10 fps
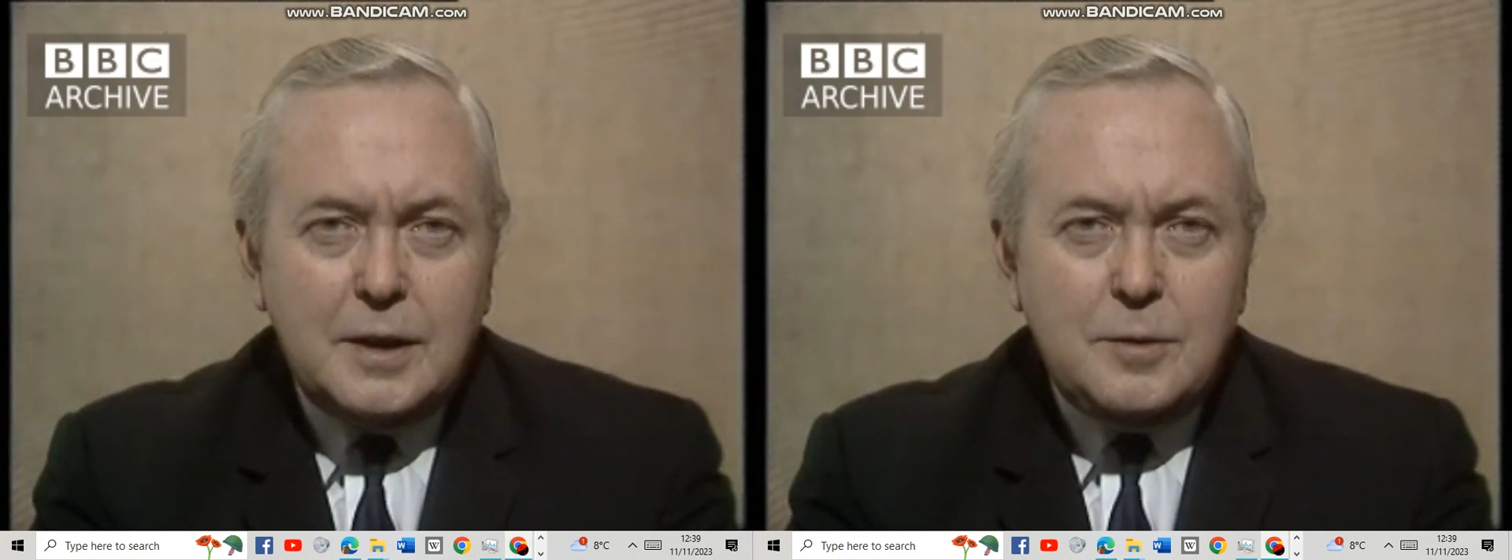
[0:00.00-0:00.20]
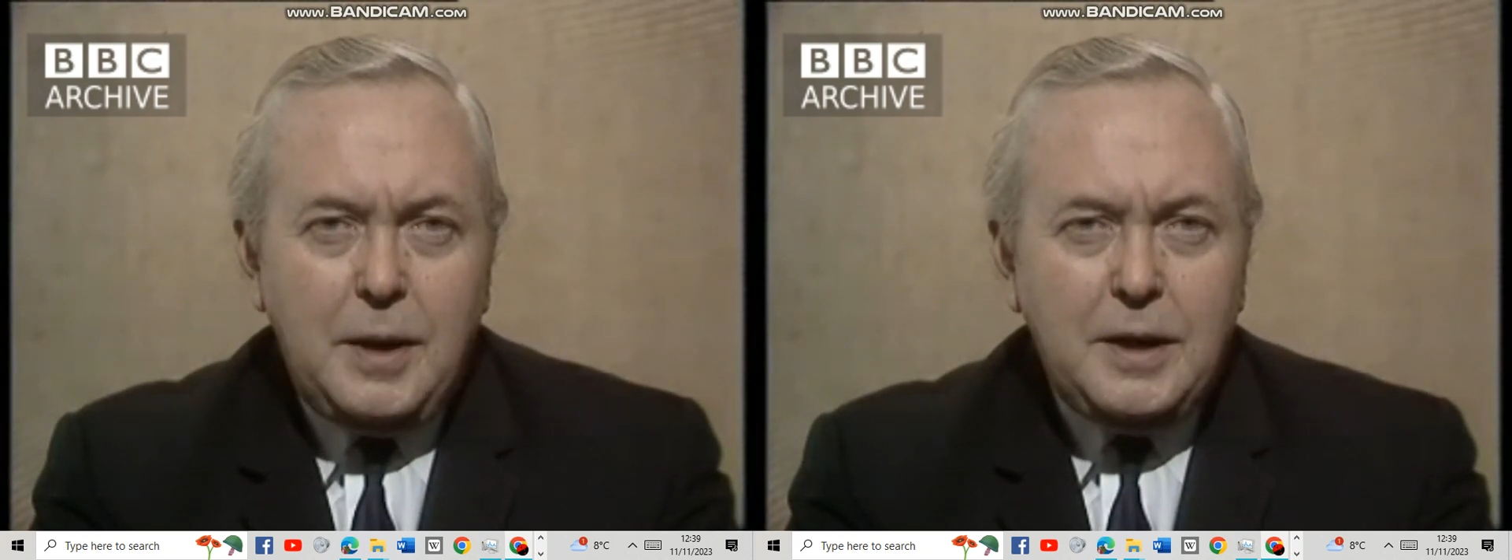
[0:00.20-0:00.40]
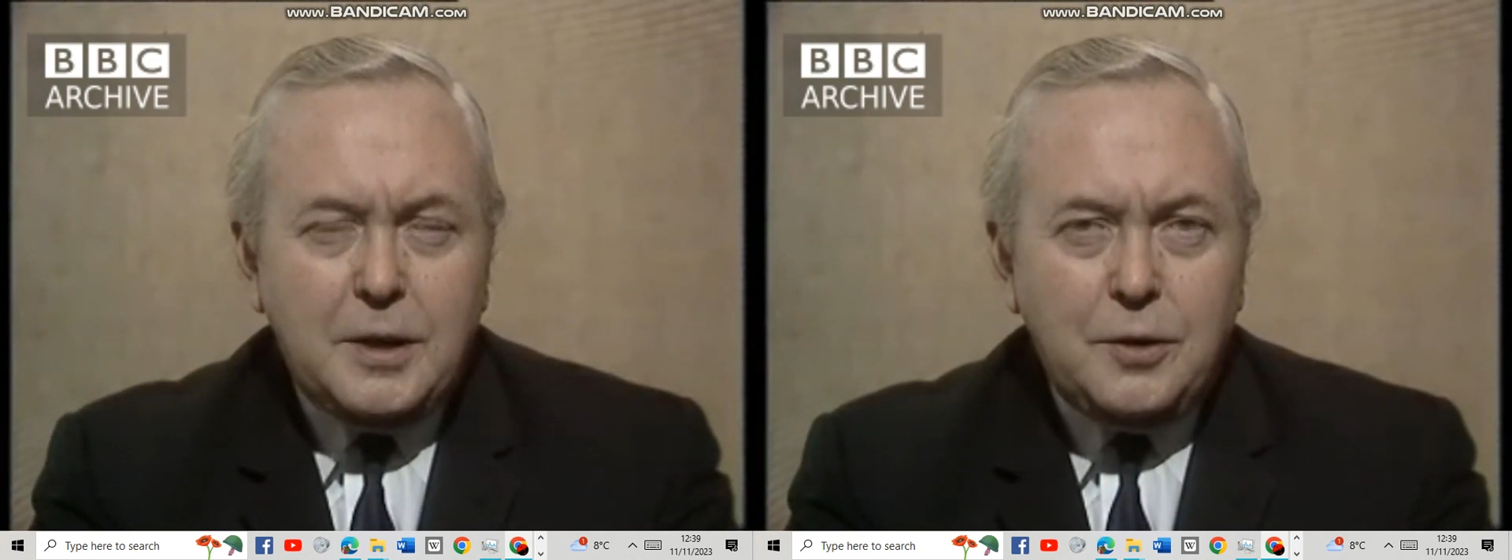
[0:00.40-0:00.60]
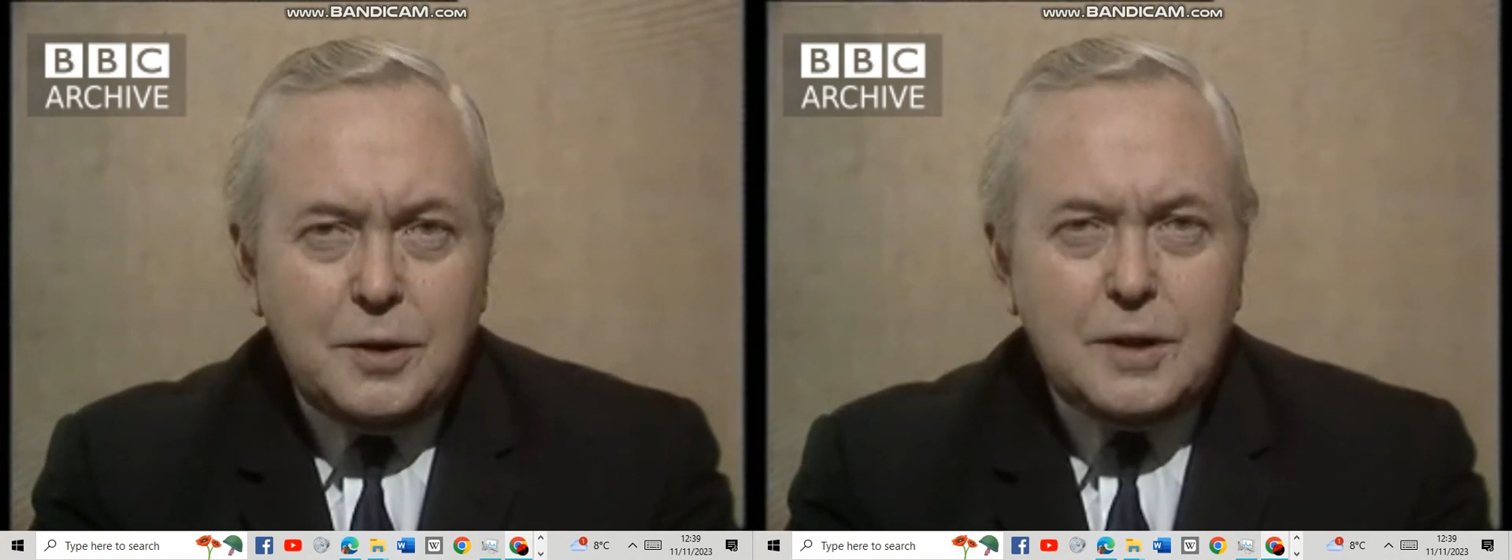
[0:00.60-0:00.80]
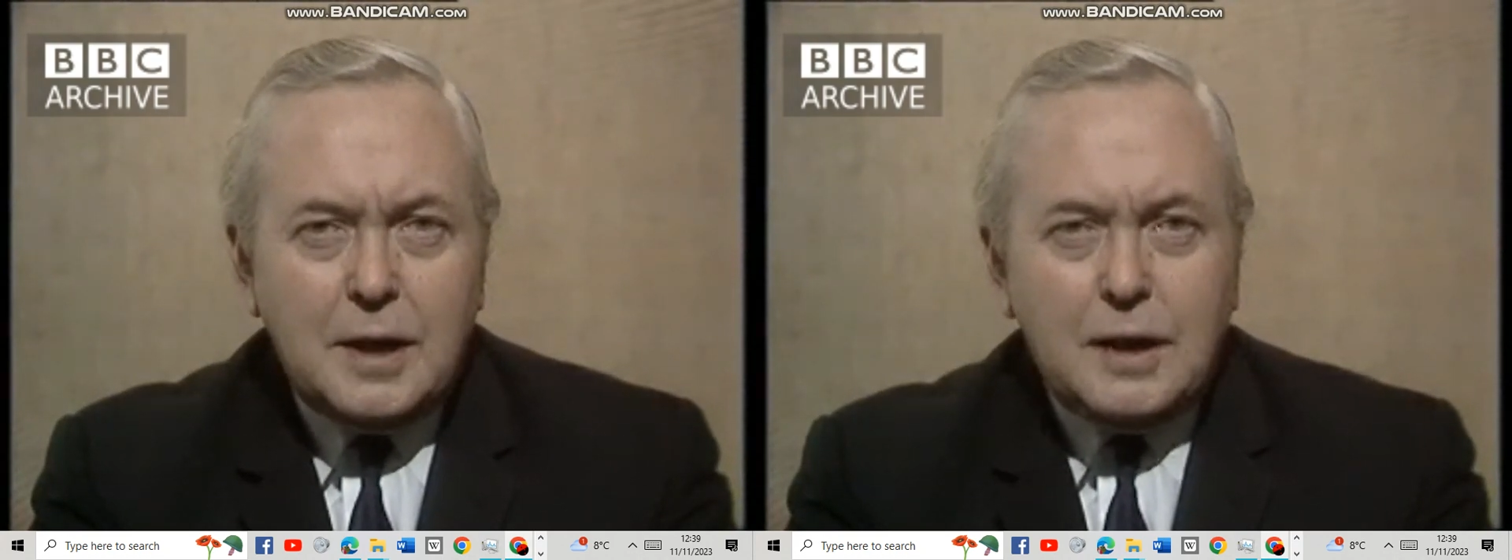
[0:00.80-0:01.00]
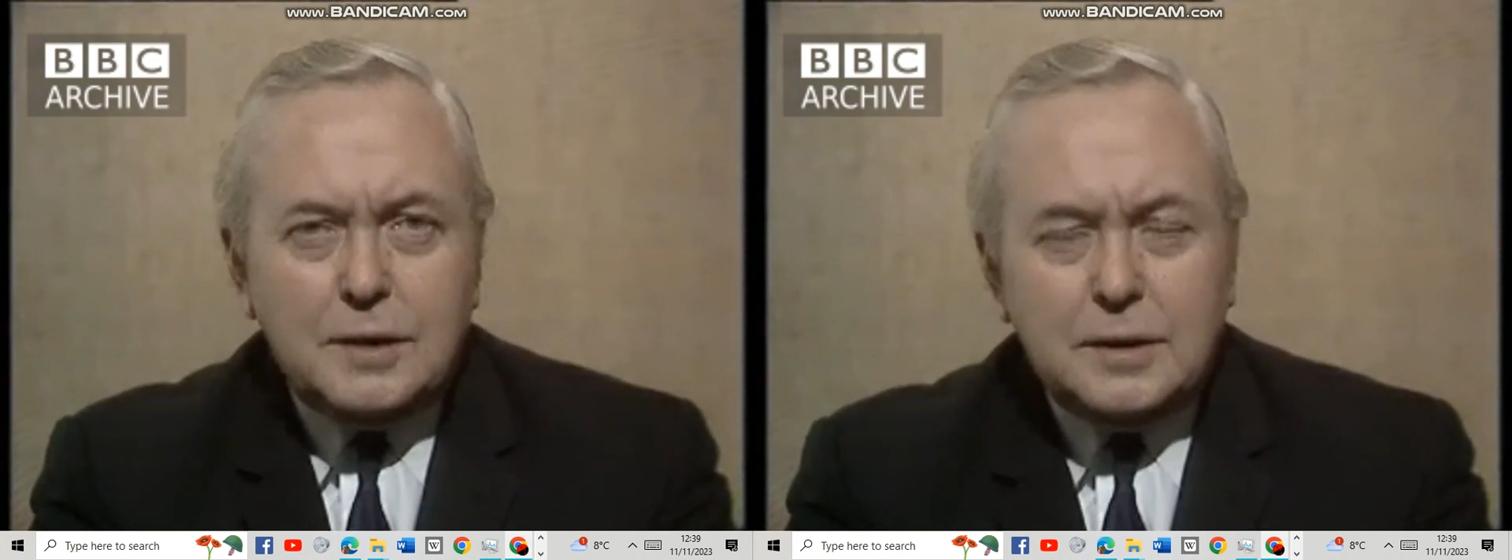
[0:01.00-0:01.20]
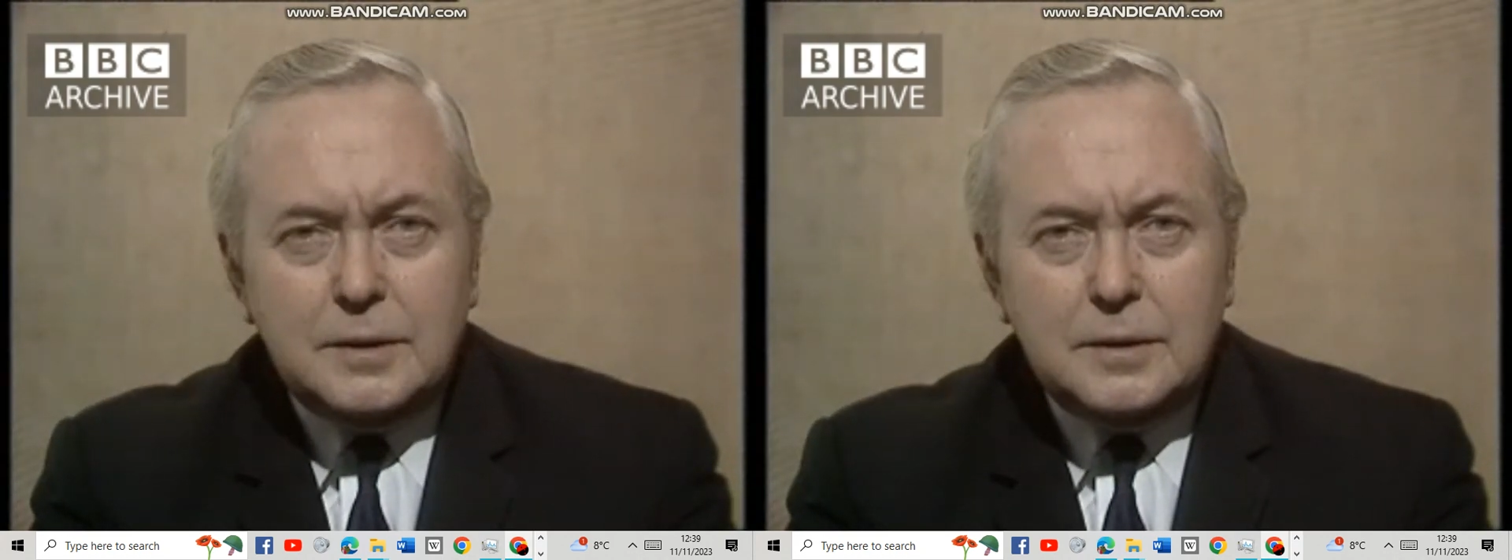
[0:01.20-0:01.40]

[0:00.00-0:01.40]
He's made a good start.